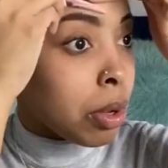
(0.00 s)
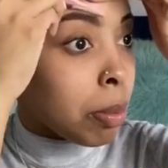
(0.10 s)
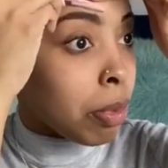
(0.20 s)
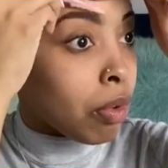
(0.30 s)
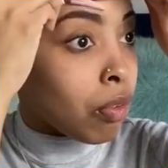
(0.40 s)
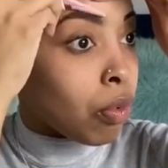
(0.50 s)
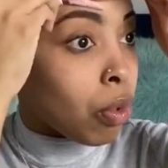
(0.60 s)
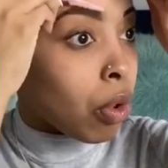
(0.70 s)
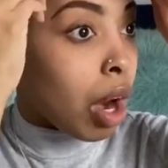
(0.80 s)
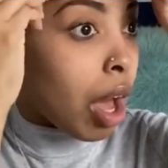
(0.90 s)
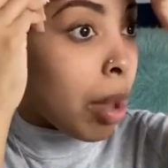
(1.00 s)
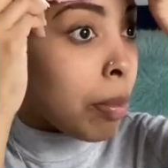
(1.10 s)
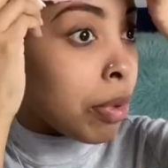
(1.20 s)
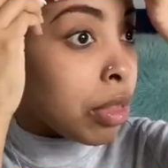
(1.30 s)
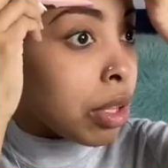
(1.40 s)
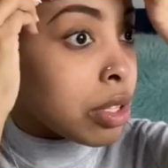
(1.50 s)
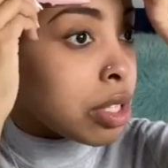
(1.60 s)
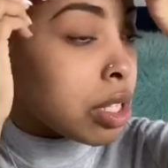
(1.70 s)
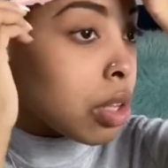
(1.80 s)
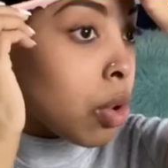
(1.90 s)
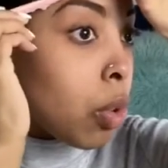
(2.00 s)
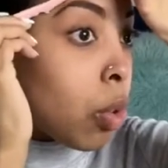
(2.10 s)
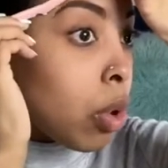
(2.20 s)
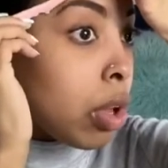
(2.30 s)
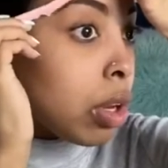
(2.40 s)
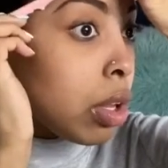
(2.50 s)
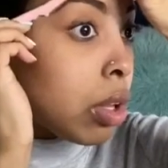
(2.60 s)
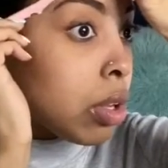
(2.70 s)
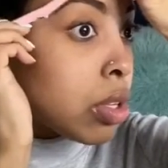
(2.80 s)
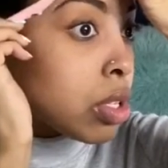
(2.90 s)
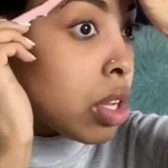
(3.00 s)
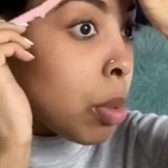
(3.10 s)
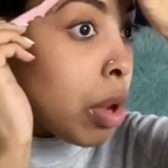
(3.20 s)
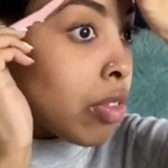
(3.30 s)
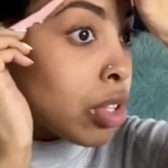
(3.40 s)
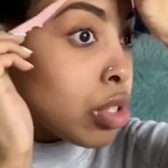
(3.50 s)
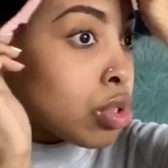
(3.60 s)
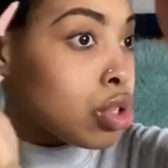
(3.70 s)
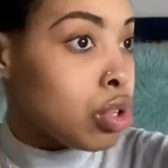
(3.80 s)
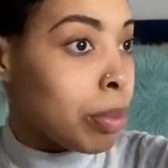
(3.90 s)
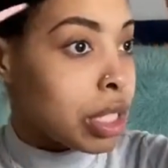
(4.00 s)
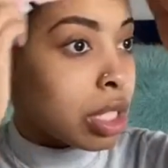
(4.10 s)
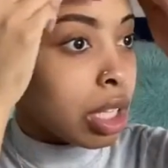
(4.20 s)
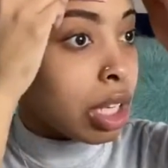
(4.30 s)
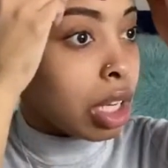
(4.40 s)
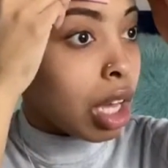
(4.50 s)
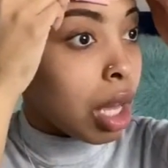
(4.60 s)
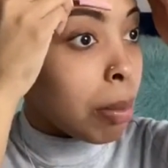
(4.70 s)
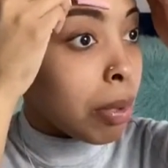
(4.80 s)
before I put the concealer on, so I won't have to do too much cleaning up.